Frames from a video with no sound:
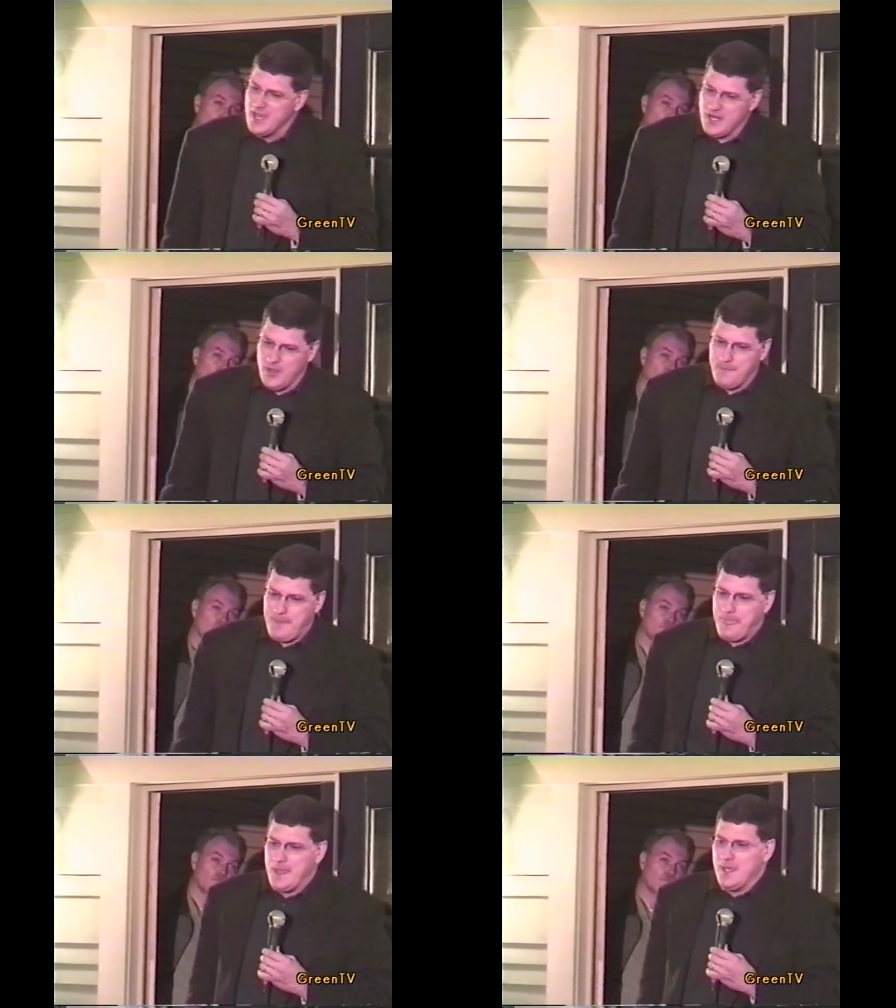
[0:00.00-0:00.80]
You know,
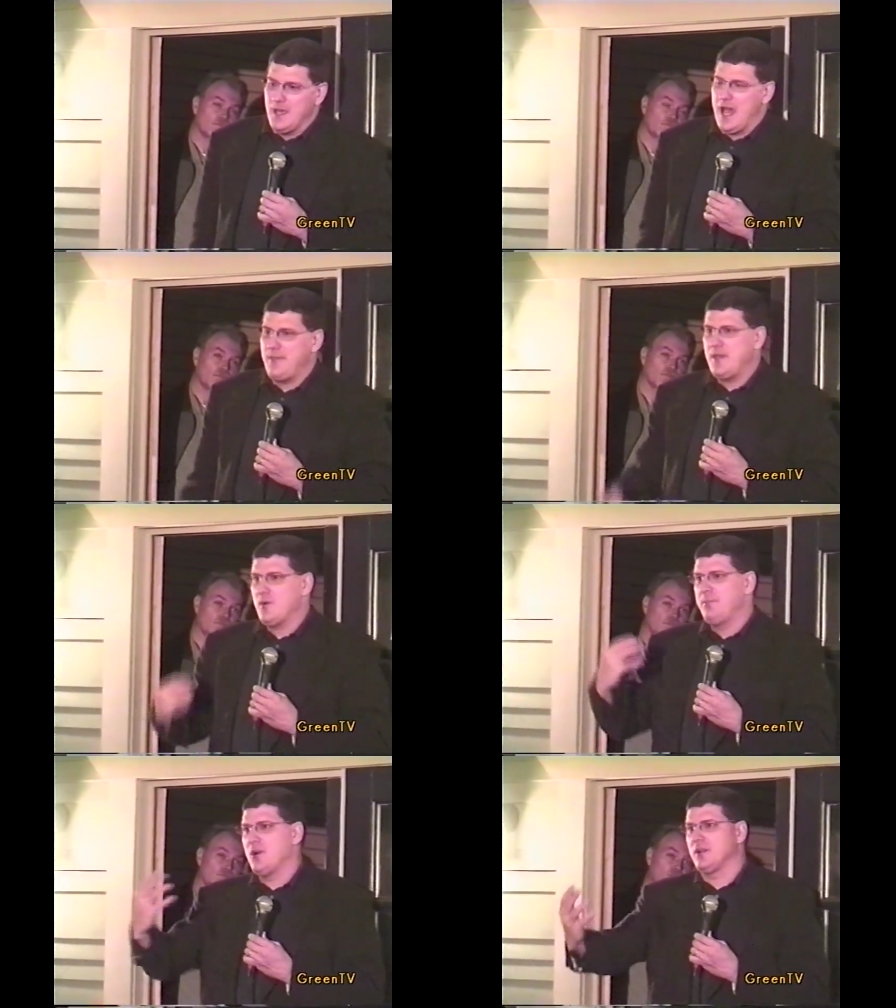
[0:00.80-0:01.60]
I think
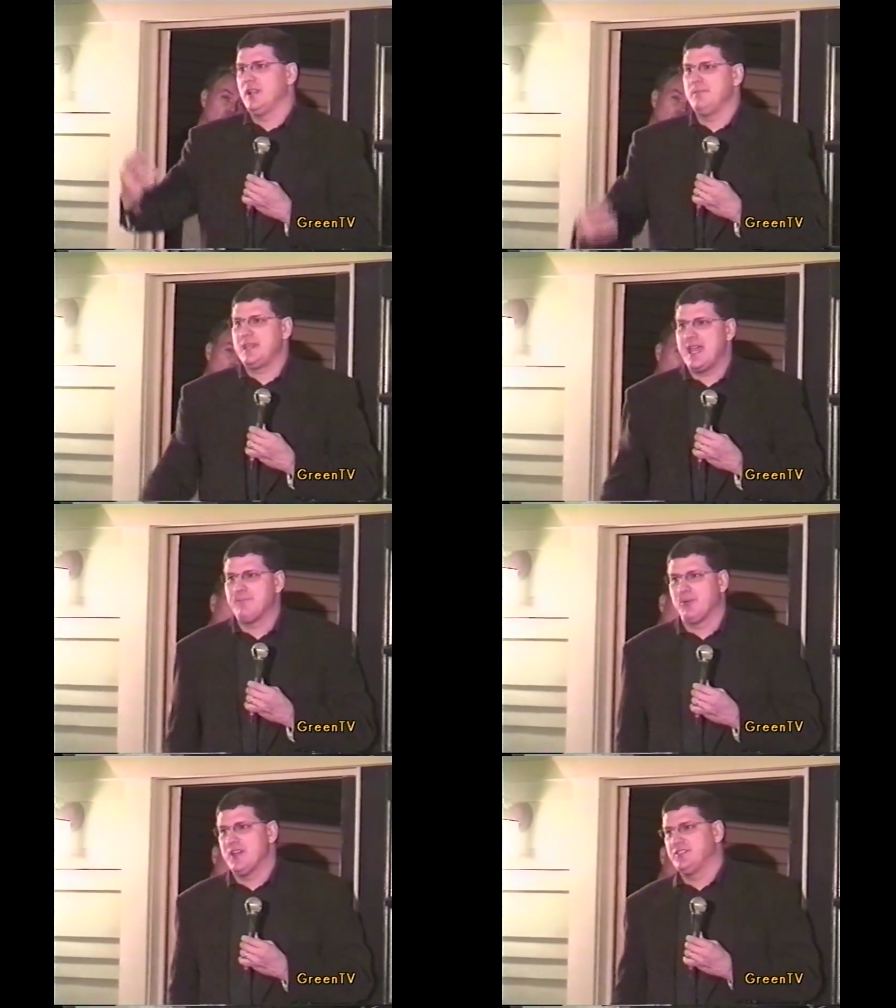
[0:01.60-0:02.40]
when Bill Clinton
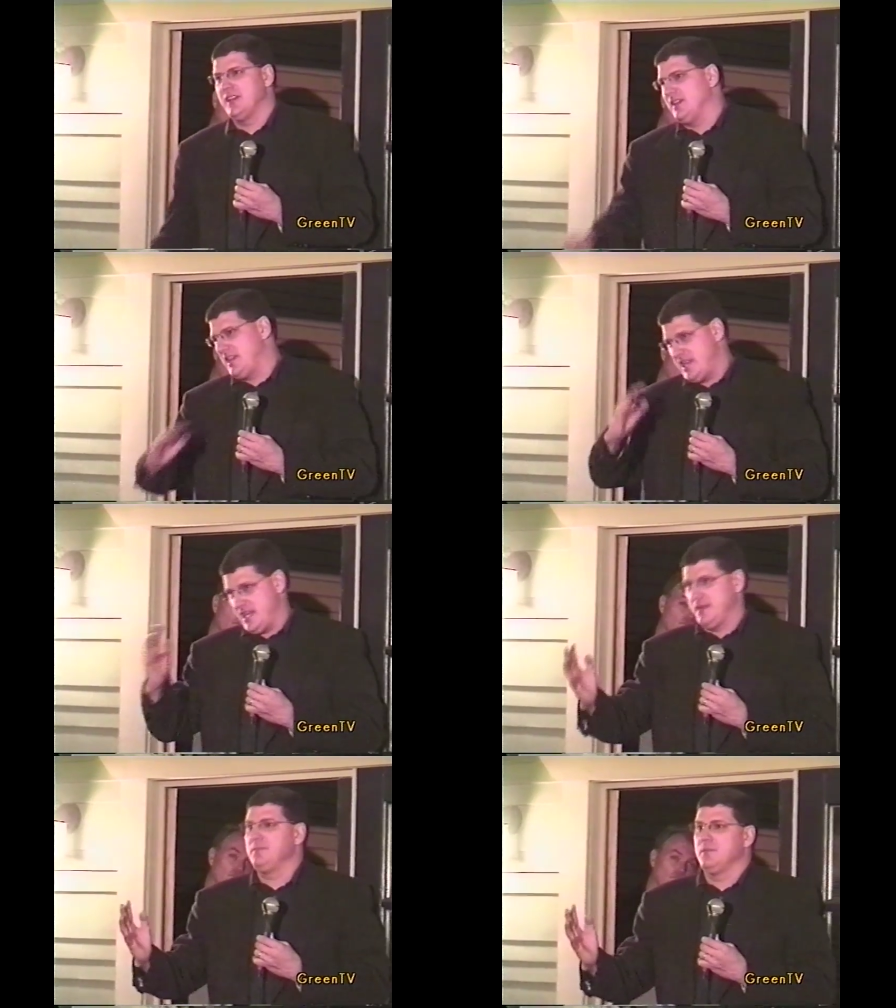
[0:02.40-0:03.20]
became president,
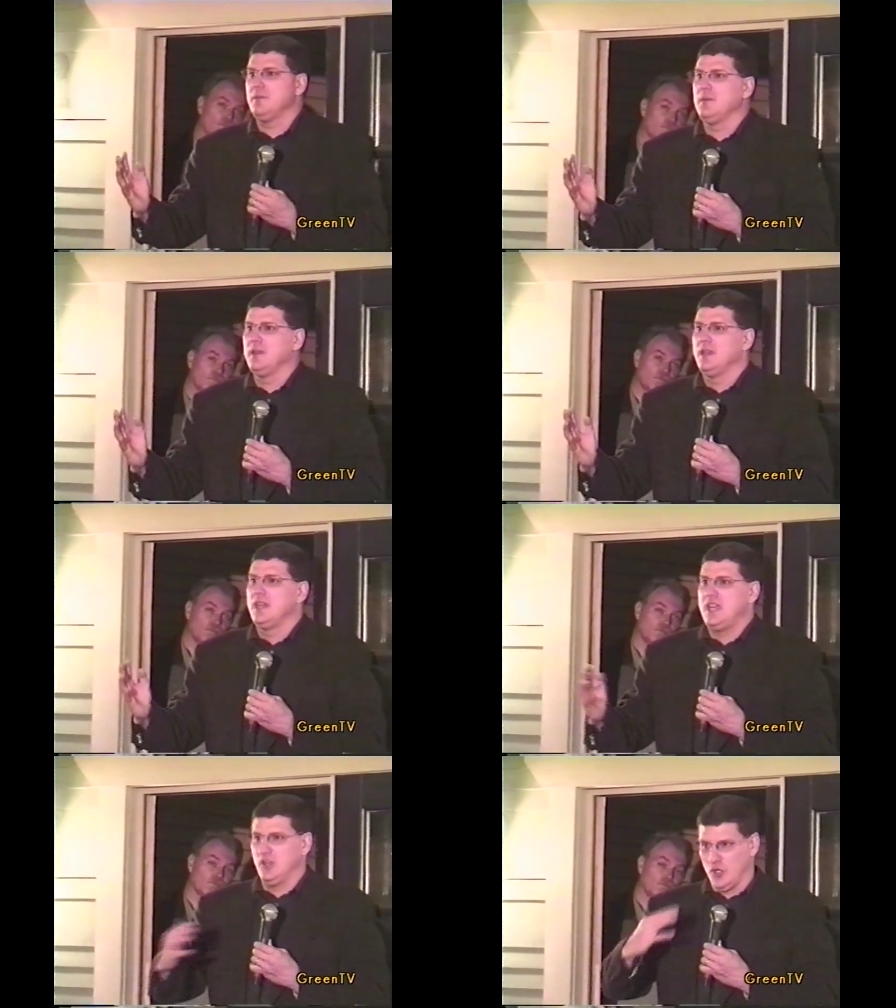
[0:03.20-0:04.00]
he
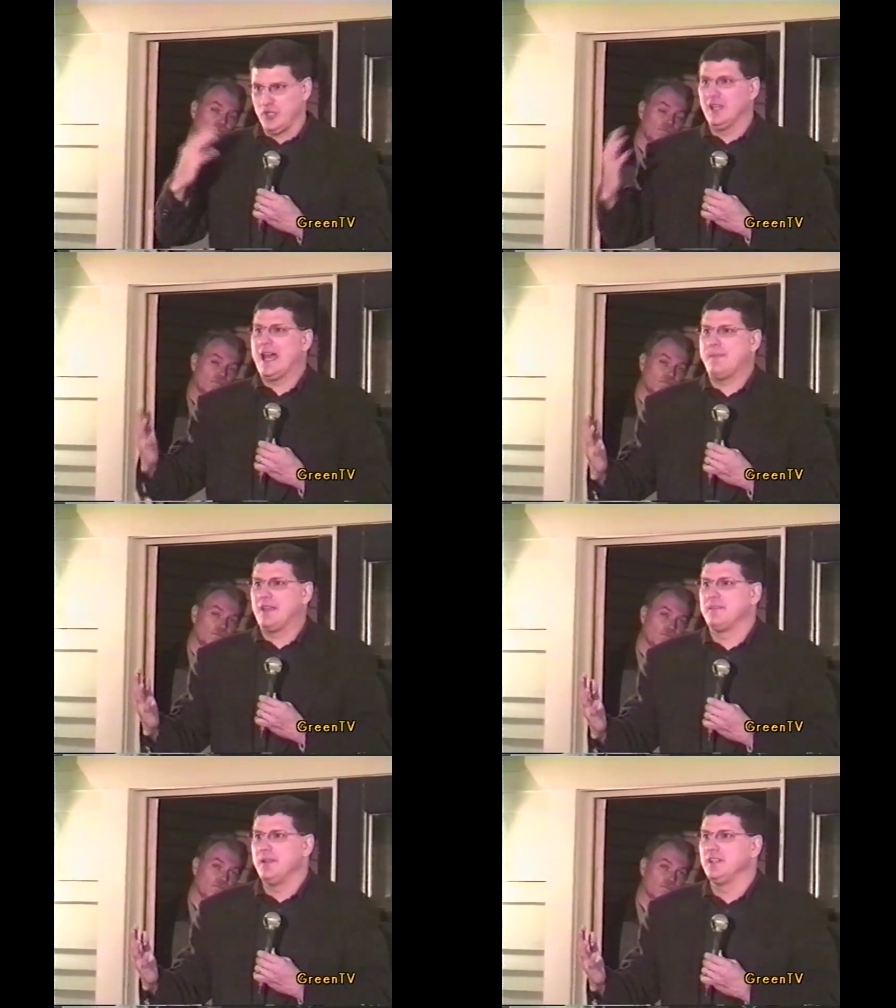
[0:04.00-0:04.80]
he learned a lot
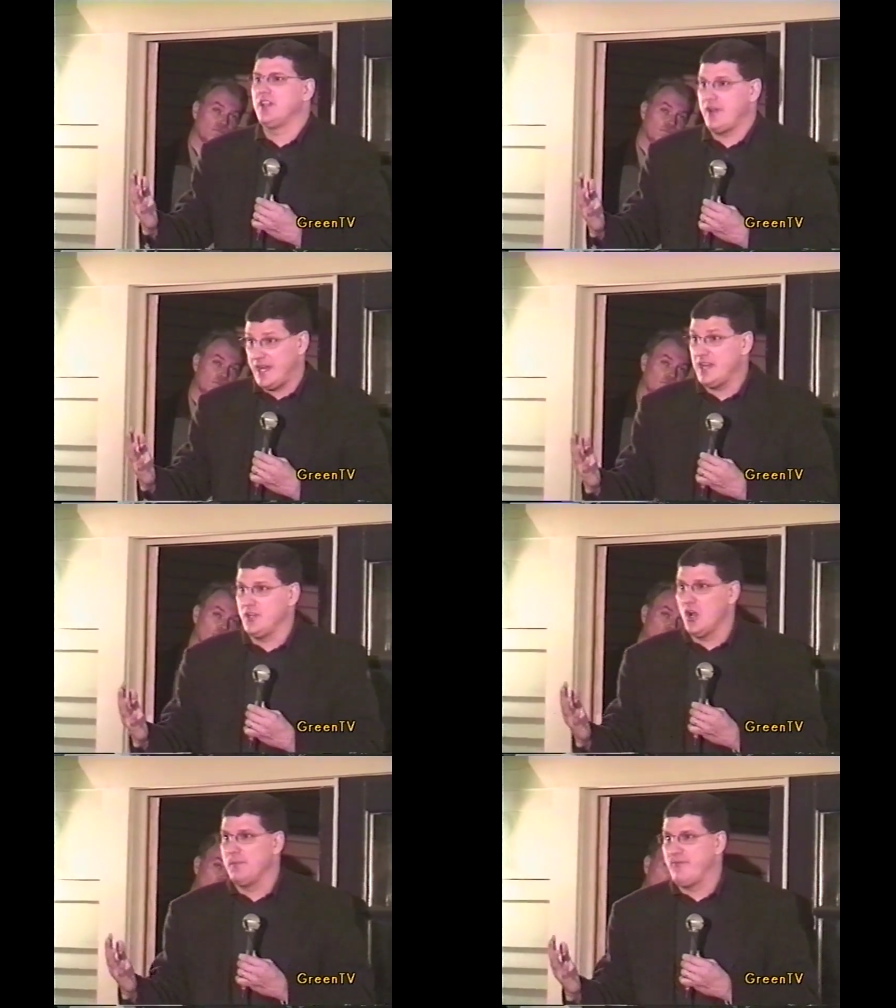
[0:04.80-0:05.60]
about the military he
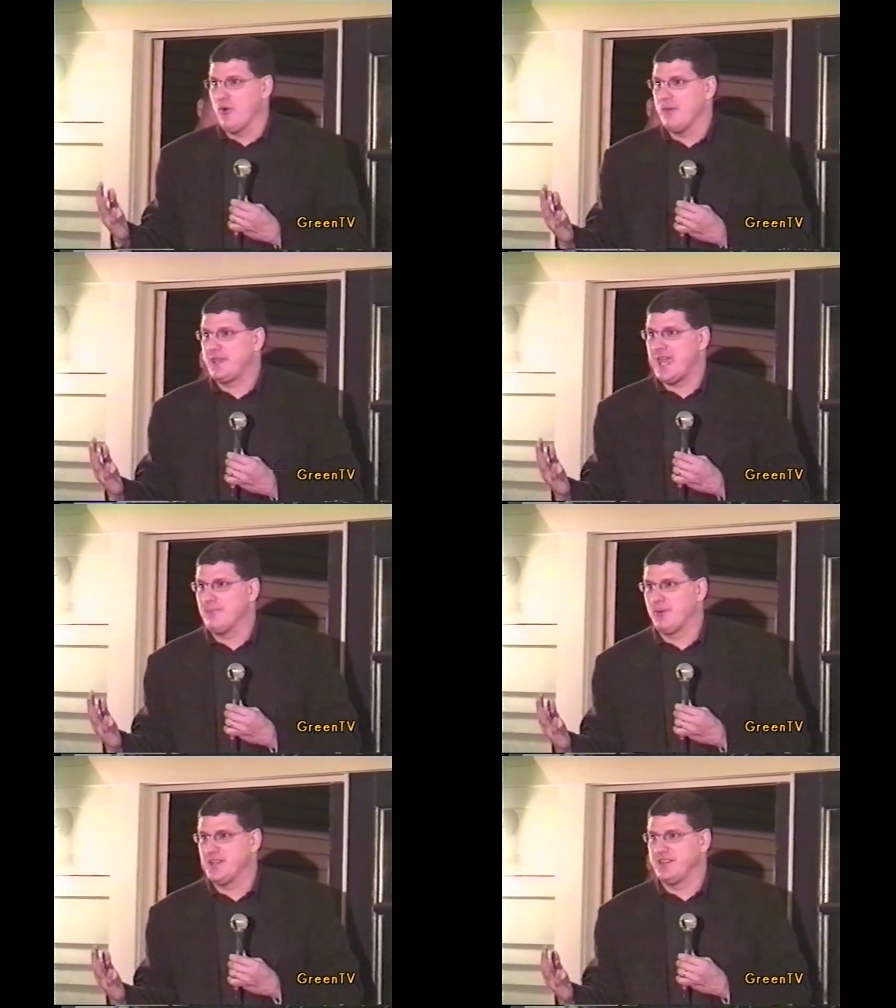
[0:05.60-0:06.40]
didn't know before he
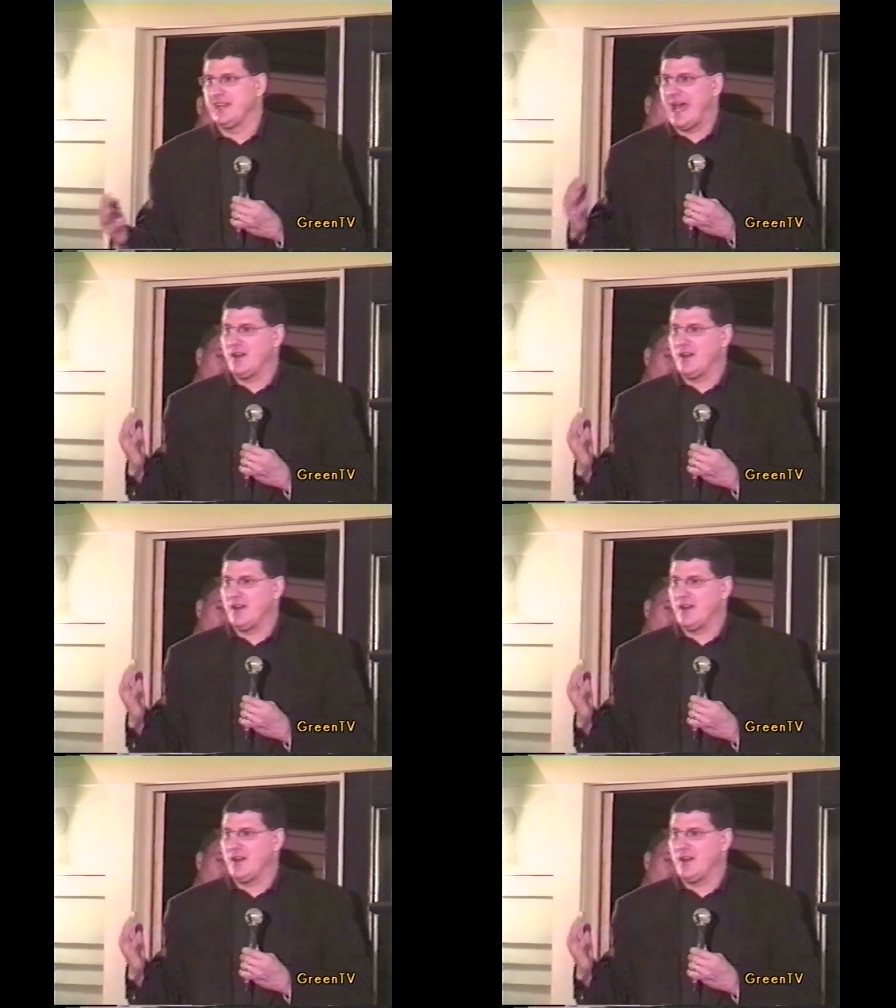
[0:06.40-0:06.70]
became president.